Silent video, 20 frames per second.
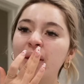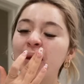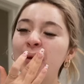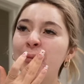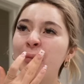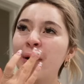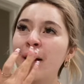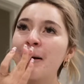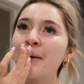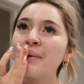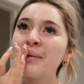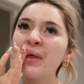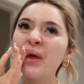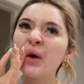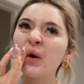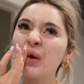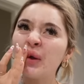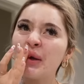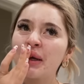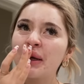You're
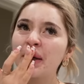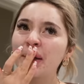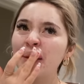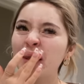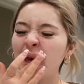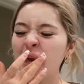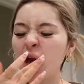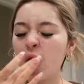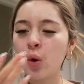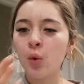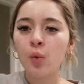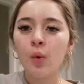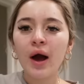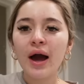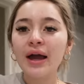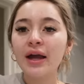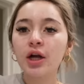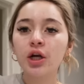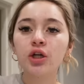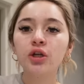probably wondering like,
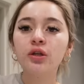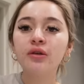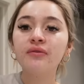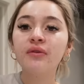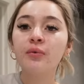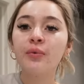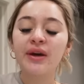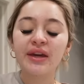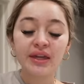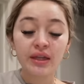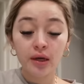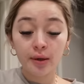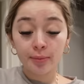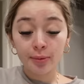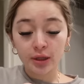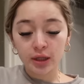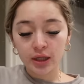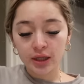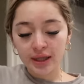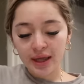why are you even waking up
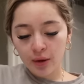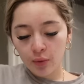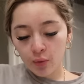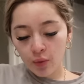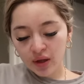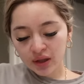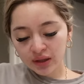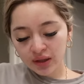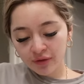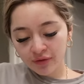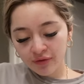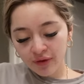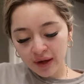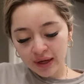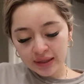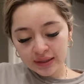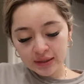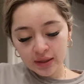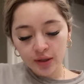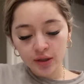early? Like, what the
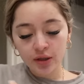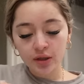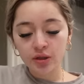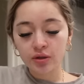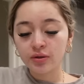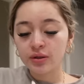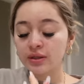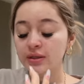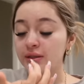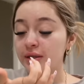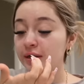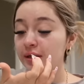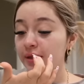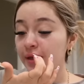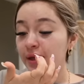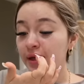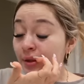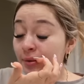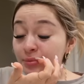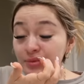is there to do this
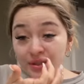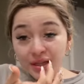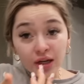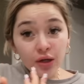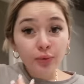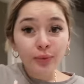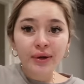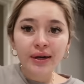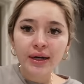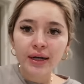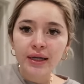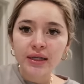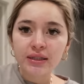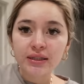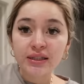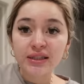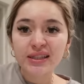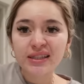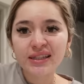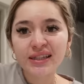early? Well, let me tell you what it
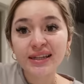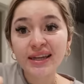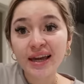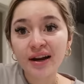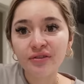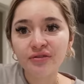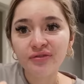is. It's to get a